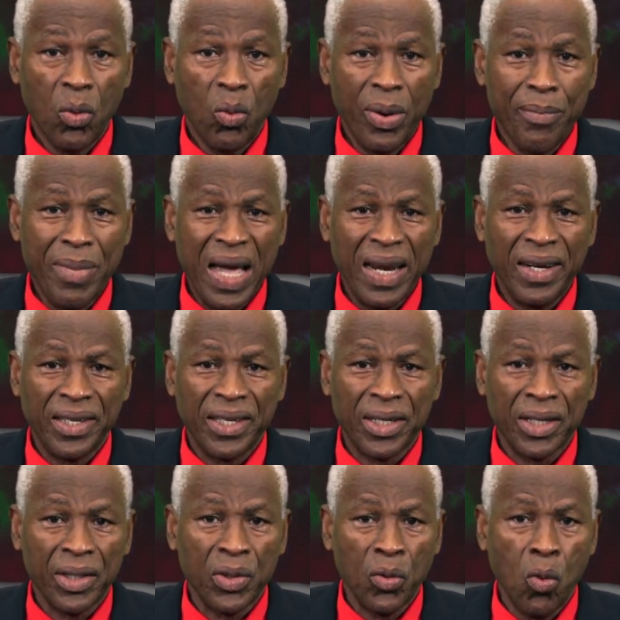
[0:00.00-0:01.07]
we
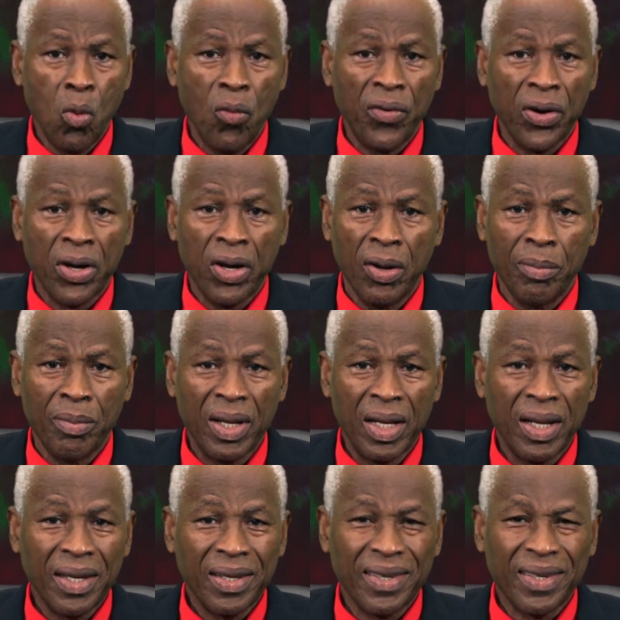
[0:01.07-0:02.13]
managed to overcome
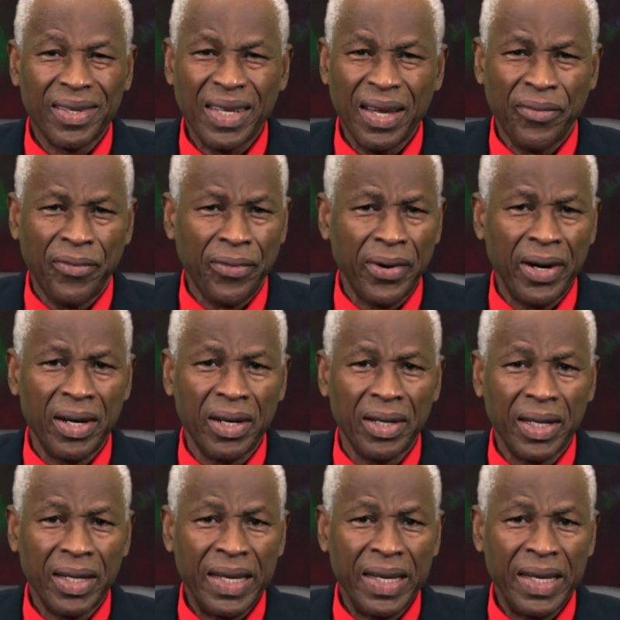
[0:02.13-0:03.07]
several